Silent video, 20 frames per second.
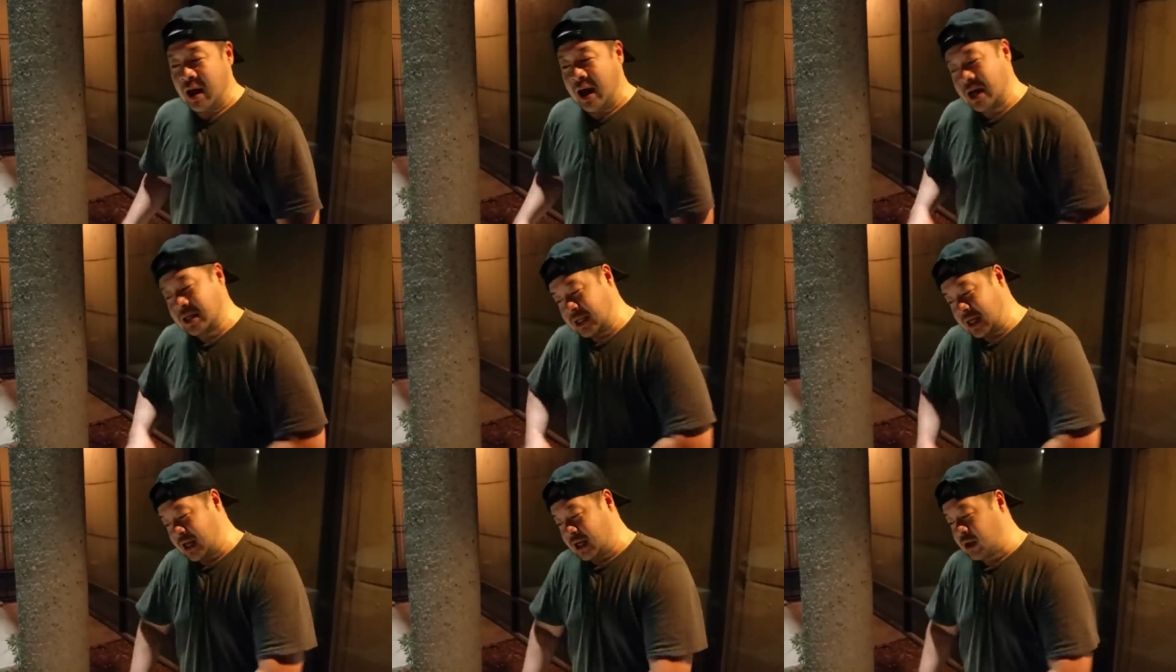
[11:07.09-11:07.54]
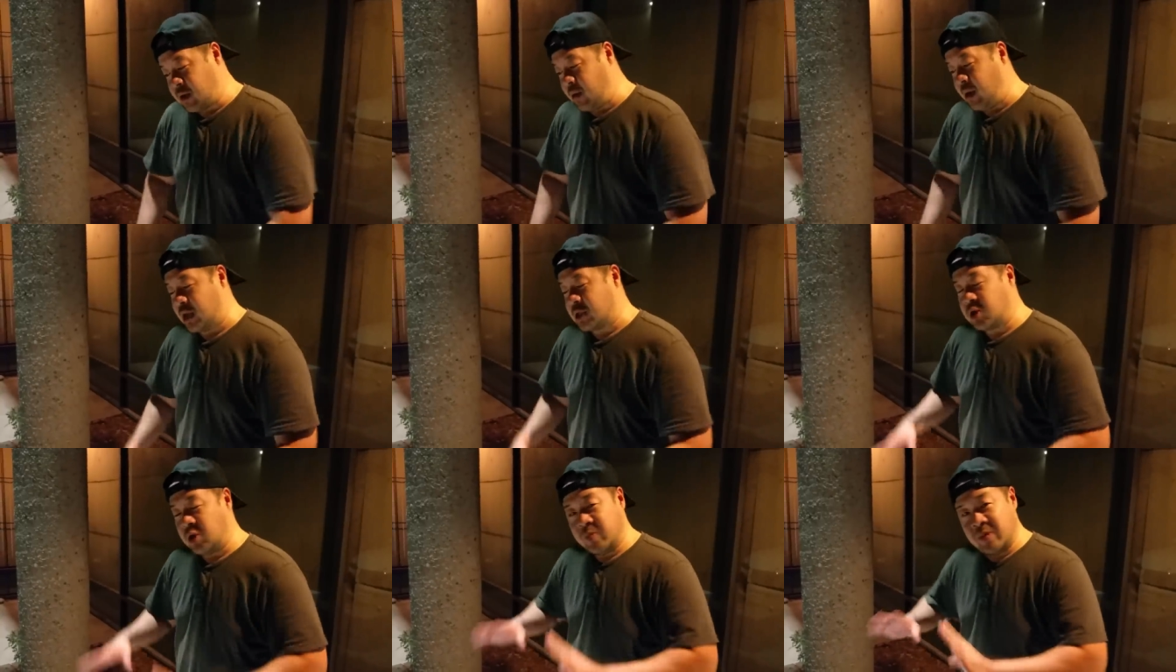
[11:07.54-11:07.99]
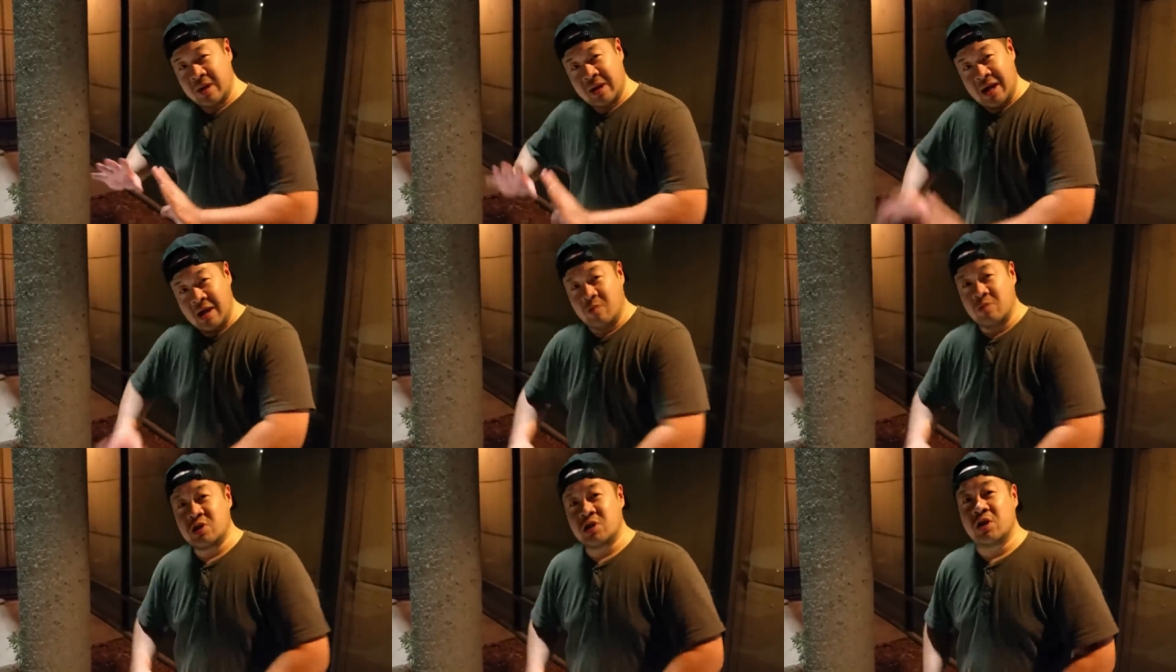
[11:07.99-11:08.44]
As I get the box open,
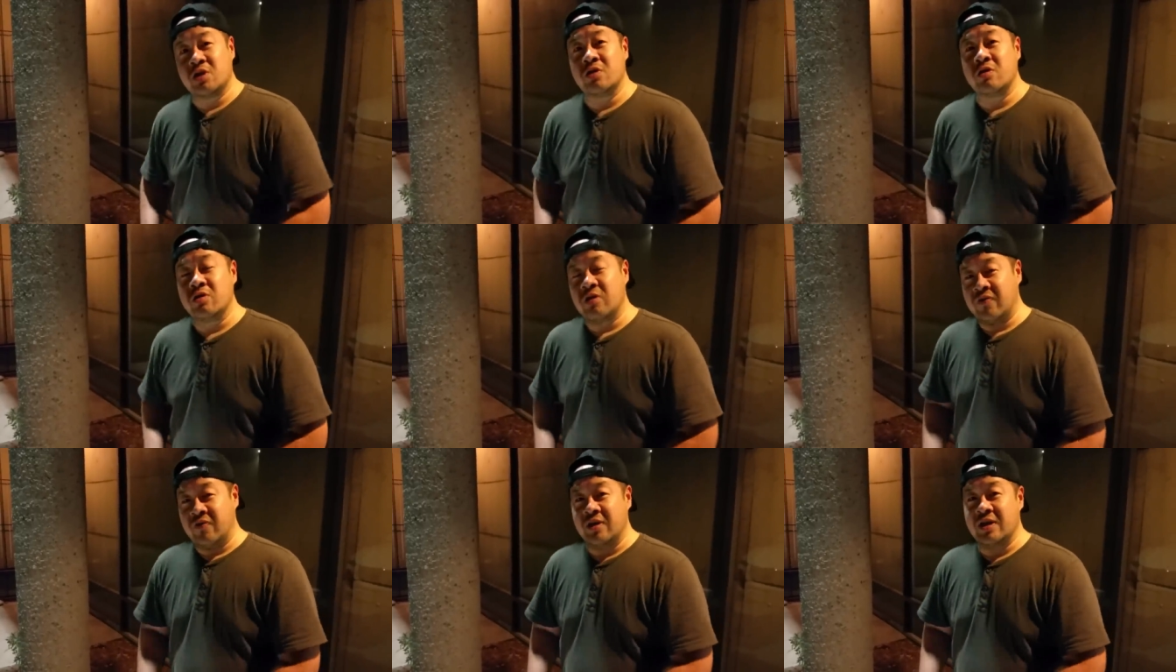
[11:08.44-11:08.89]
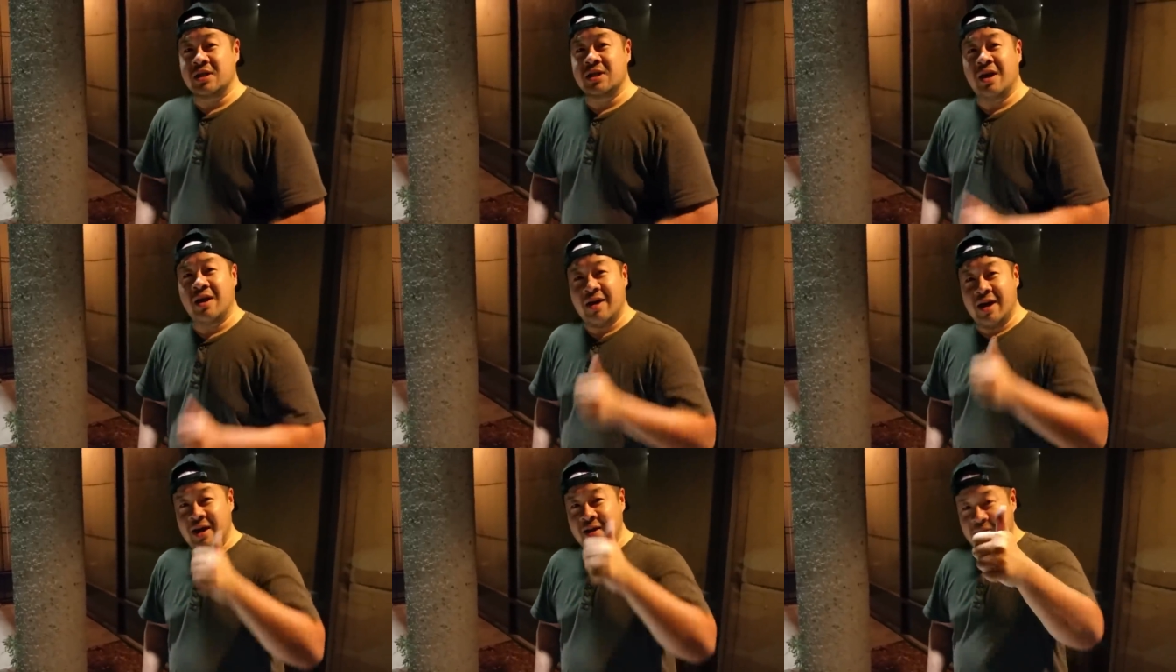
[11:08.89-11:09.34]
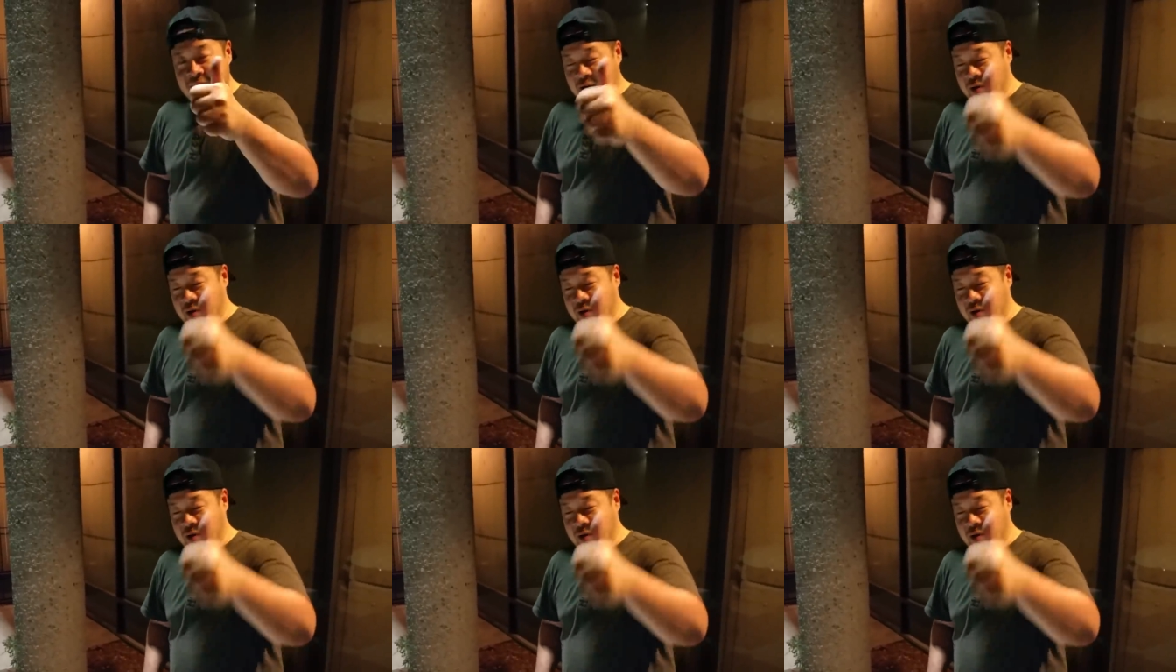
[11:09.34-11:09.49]
I will show you the fish, alright?